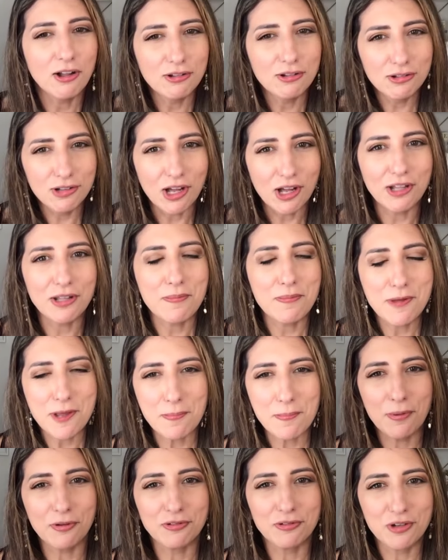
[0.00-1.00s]
a lot of
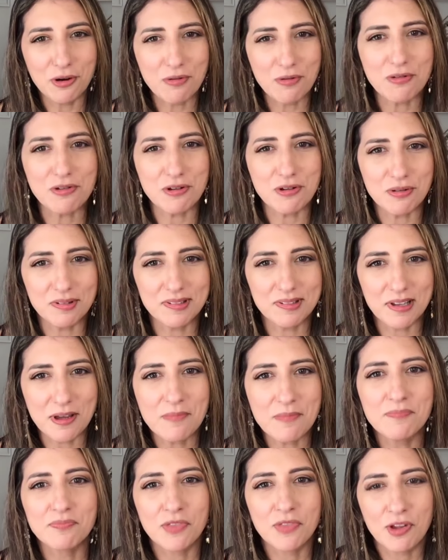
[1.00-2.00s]
people don't use
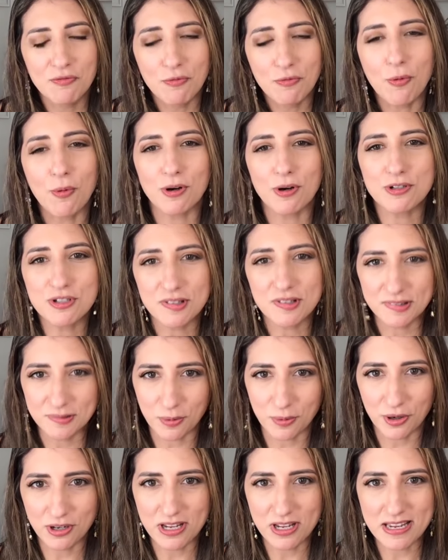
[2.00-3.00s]
it for just
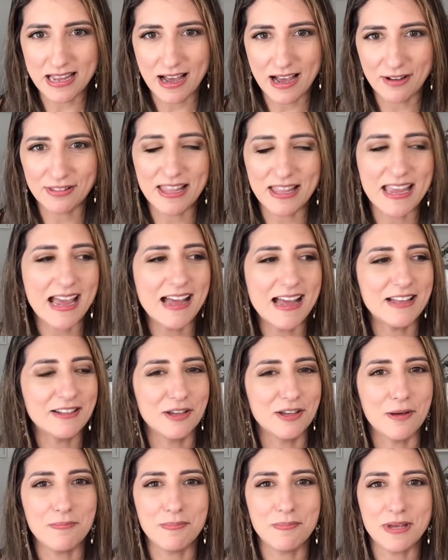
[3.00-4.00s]
working out. They
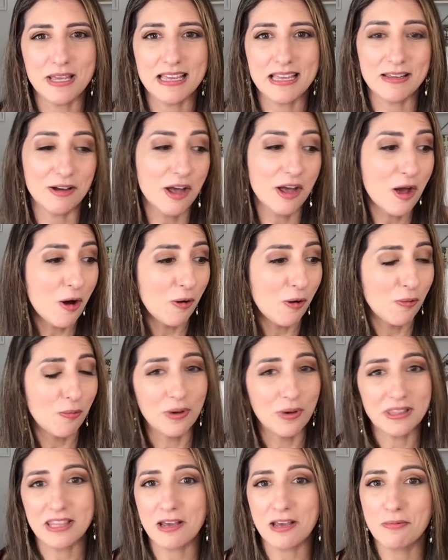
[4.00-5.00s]
end up being
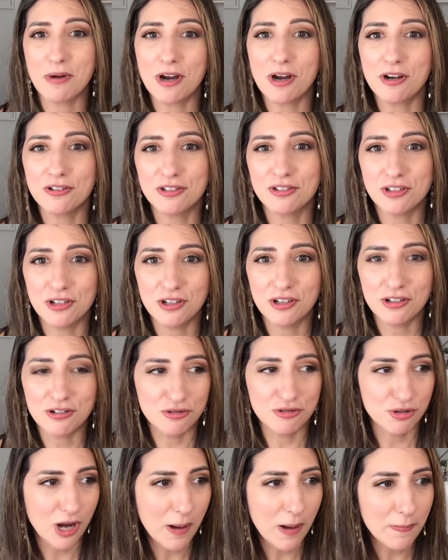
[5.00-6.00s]
what they wear to
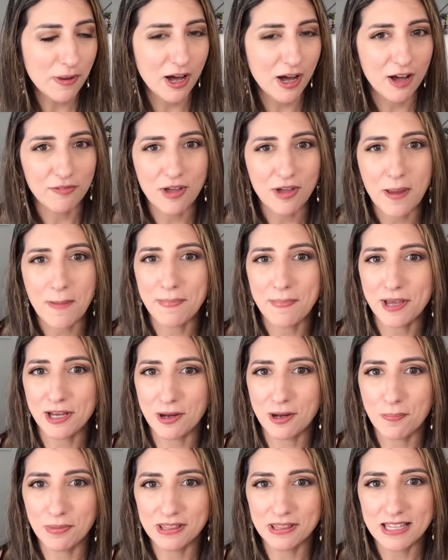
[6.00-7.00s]
drop off and
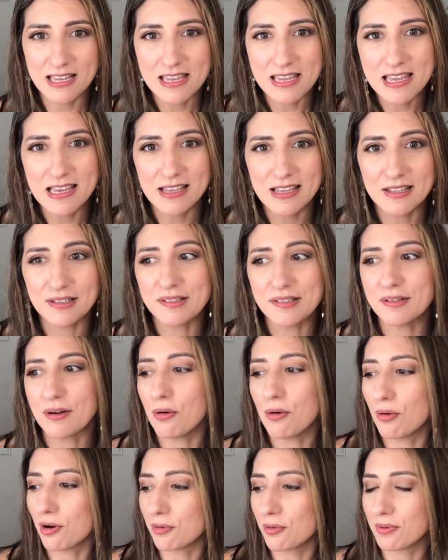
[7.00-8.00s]
pick up with the kids
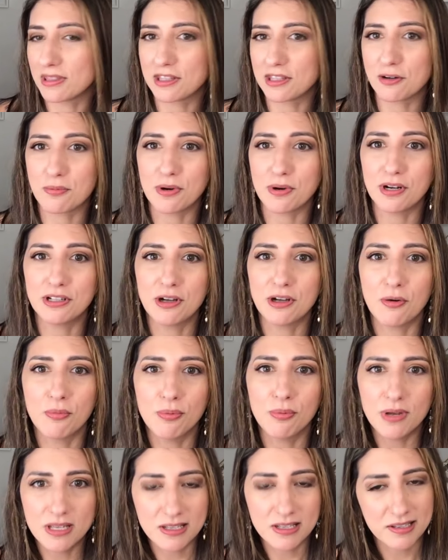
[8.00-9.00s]
or what they're wearing
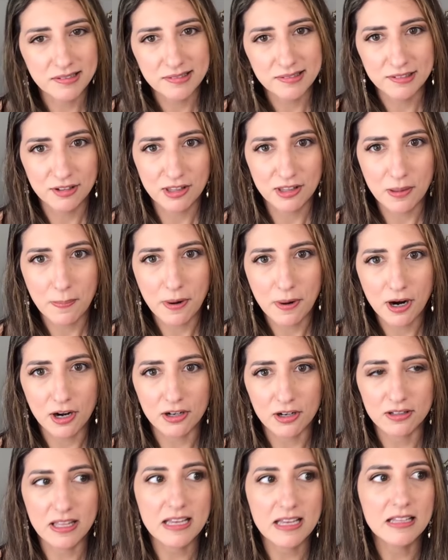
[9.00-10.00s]
on weekends to the
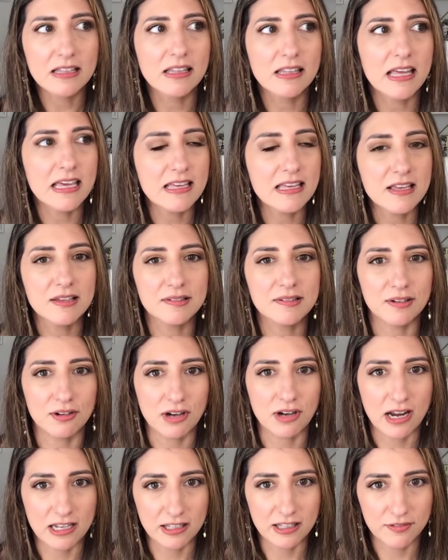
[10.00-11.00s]
park. Like leggings
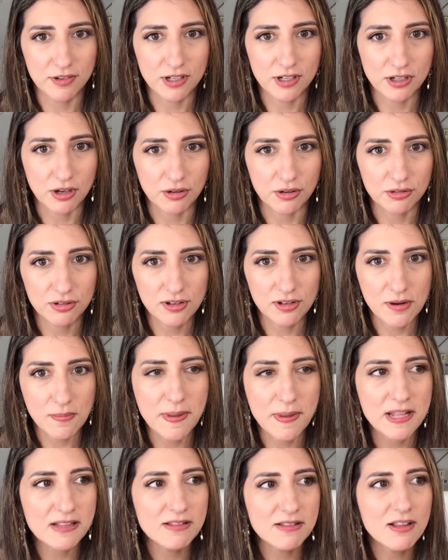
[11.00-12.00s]
are kind of a go
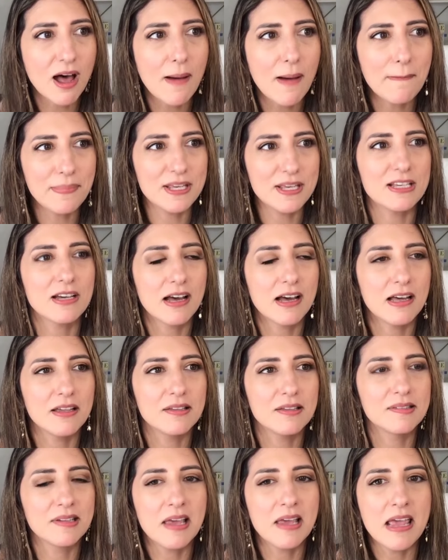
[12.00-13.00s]
to, but not
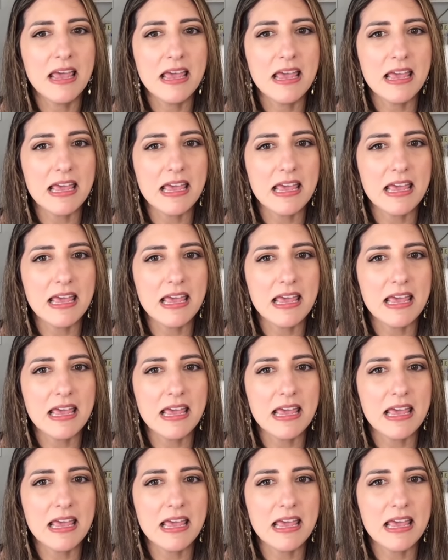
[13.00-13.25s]
because